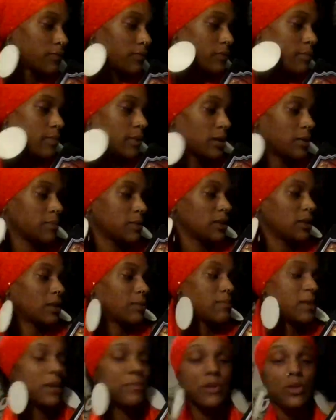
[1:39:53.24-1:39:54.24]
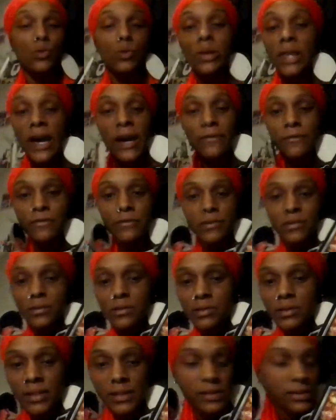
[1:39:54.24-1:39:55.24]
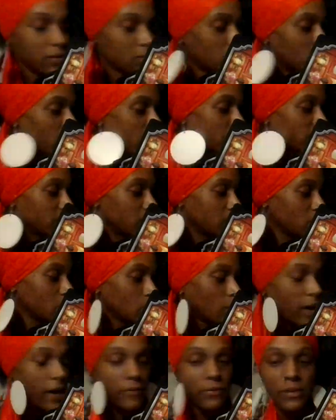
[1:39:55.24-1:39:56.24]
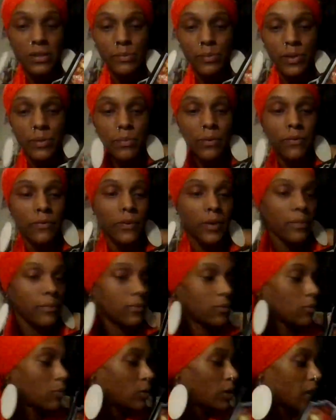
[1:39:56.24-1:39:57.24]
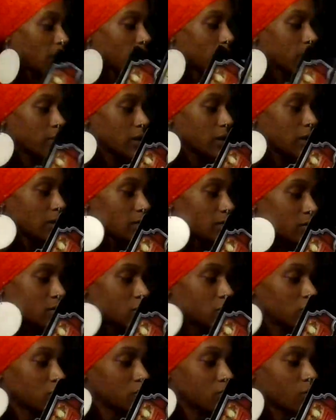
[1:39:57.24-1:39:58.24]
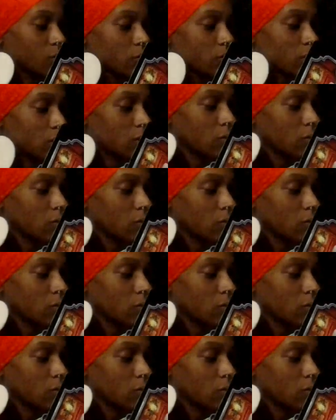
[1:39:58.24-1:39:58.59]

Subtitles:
But I mean, like, maybe you left Distant Horizons, you left these people from whatever the case is just so you can